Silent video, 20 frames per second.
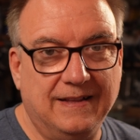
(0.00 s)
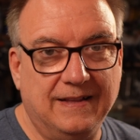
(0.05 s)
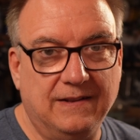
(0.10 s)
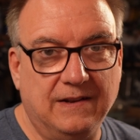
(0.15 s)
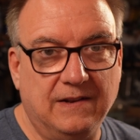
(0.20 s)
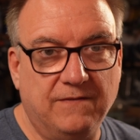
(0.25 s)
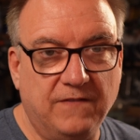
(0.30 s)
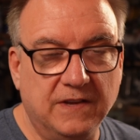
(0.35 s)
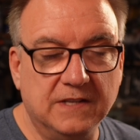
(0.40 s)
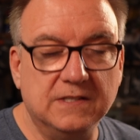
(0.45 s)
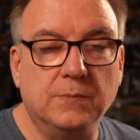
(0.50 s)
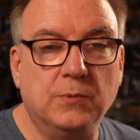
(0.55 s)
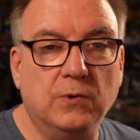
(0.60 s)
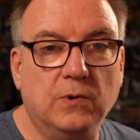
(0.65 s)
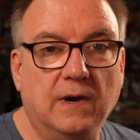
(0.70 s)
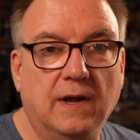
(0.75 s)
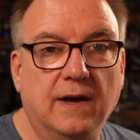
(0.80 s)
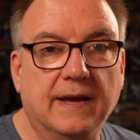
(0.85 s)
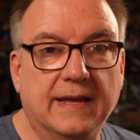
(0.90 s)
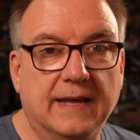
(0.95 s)

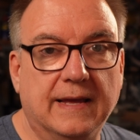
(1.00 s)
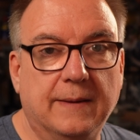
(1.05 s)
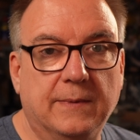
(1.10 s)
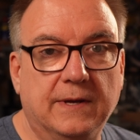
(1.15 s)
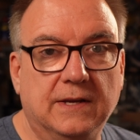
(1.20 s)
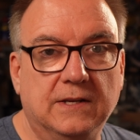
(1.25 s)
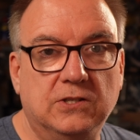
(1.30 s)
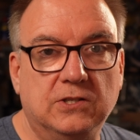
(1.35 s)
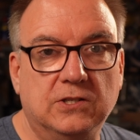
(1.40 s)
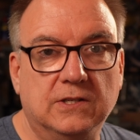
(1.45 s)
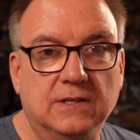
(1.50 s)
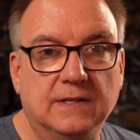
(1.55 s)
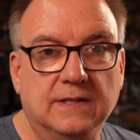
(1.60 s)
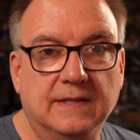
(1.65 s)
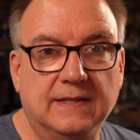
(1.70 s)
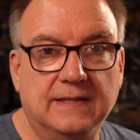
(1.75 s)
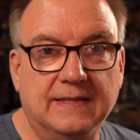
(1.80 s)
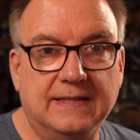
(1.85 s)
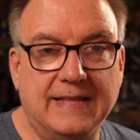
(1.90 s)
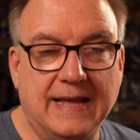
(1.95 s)
visible light image
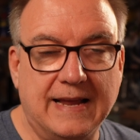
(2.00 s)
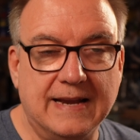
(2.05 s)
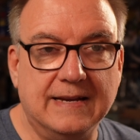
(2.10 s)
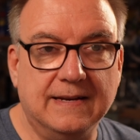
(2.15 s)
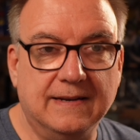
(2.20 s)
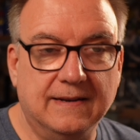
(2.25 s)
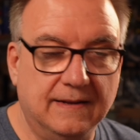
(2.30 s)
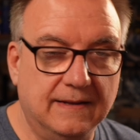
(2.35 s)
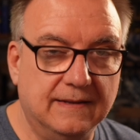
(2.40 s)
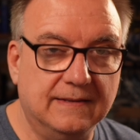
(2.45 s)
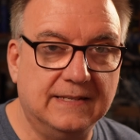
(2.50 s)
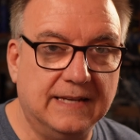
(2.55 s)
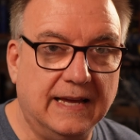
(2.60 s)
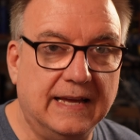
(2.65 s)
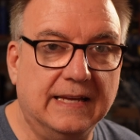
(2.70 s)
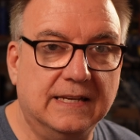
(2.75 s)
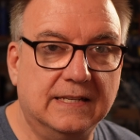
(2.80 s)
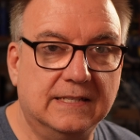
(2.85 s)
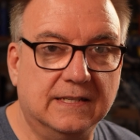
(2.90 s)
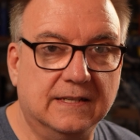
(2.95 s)
then
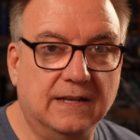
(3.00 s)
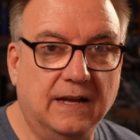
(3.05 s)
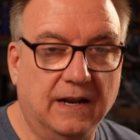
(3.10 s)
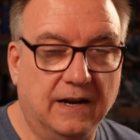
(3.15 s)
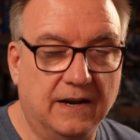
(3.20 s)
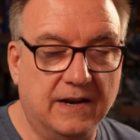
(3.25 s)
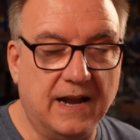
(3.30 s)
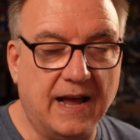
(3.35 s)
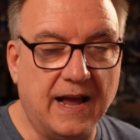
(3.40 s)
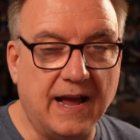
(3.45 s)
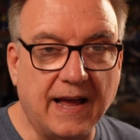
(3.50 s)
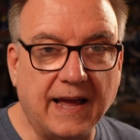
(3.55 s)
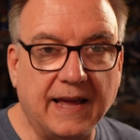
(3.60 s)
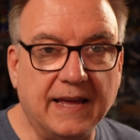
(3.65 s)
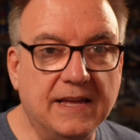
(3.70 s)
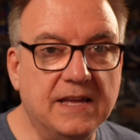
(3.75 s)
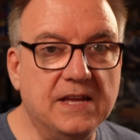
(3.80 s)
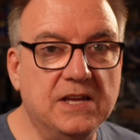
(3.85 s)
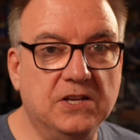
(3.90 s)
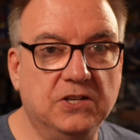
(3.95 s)
takes an
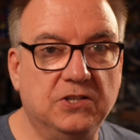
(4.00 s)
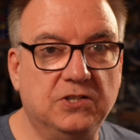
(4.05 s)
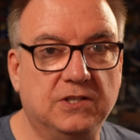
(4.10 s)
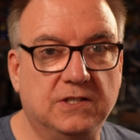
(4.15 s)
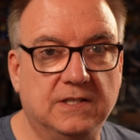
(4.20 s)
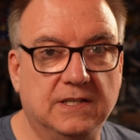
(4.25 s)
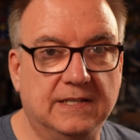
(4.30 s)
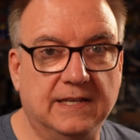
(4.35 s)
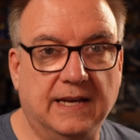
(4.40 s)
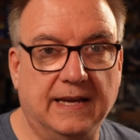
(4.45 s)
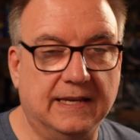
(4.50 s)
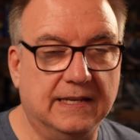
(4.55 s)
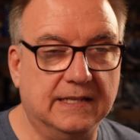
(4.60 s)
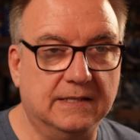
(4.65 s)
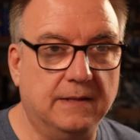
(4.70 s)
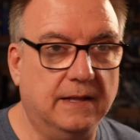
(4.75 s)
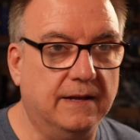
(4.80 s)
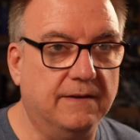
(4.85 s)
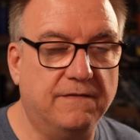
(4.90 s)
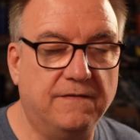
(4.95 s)
age to take.
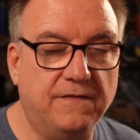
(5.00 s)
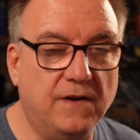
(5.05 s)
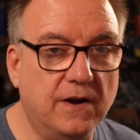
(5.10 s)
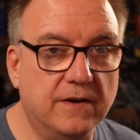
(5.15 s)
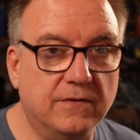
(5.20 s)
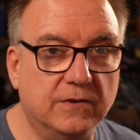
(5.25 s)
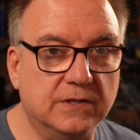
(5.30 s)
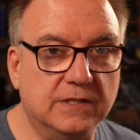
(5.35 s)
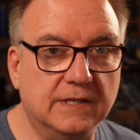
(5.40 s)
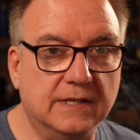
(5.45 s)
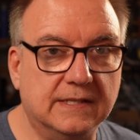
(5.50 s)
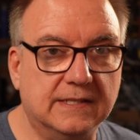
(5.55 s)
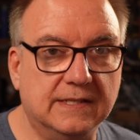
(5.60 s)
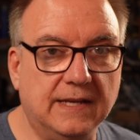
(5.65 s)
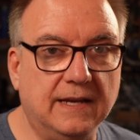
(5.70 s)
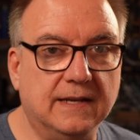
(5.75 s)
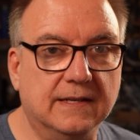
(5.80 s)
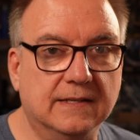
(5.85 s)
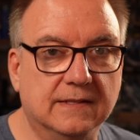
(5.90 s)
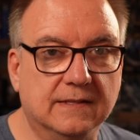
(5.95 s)
It's like 5 or 6
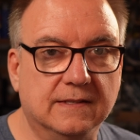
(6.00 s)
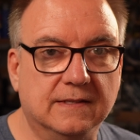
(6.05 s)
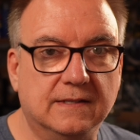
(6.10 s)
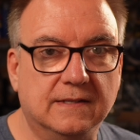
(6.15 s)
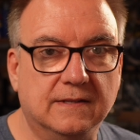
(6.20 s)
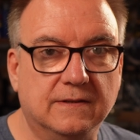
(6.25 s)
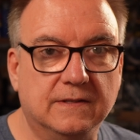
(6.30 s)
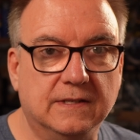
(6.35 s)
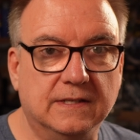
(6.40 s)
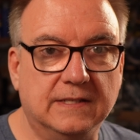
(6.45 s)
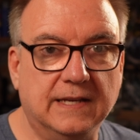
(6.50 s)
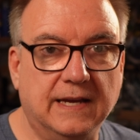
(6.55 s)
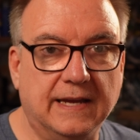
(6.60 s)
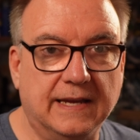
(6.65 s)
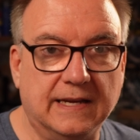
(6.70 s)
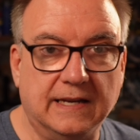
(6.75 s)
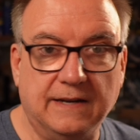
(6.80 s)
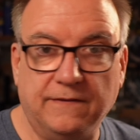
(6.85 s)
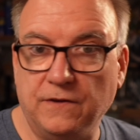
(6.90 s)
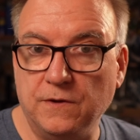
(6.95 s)
seconds to
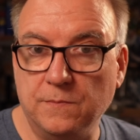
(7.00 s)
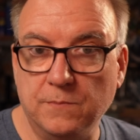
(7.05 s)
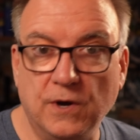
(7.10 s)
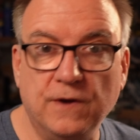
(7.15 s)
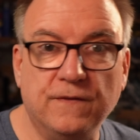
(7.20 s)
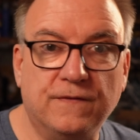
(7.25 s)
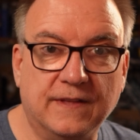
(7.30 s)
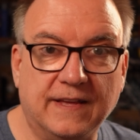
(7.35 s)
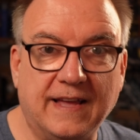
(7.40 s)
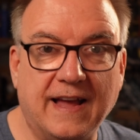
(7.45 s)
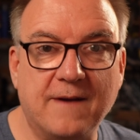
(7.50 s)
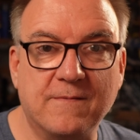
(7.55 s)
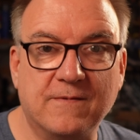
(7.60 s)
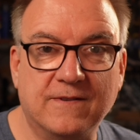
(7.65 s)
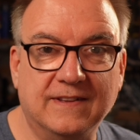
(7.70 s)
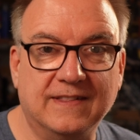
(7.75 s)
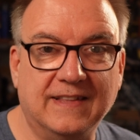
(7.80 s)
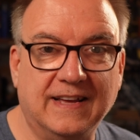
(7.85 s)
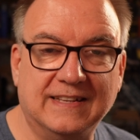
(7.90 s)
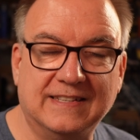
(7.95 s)
take. And if you move the
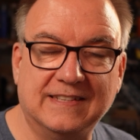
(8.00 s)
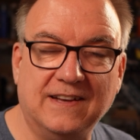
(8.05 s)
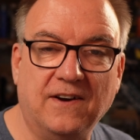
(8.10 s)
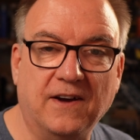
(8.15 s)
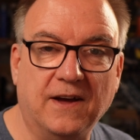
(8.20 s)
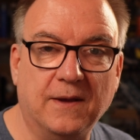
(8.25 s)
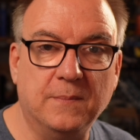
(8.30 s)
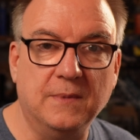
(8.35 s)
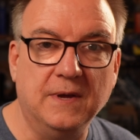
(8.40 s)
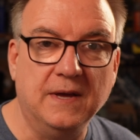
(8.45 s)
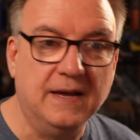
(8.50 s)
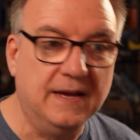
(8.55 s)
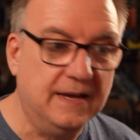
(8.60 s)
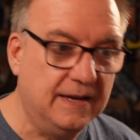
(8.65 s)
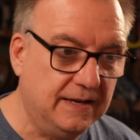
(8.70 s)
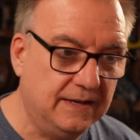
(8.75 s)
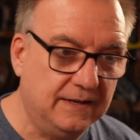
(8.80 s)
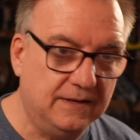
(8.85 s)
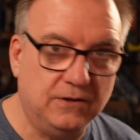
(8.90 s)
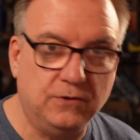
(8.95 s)
camera in that time,
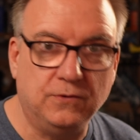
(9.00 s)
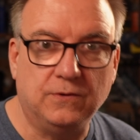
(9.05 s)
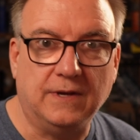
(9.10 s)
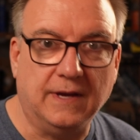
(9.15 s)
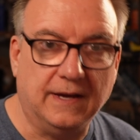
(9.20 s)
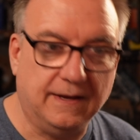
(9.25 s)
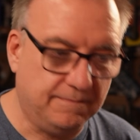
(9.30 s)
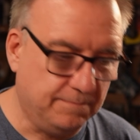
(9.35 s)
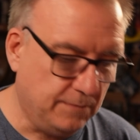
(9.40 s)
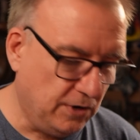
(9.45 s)
you get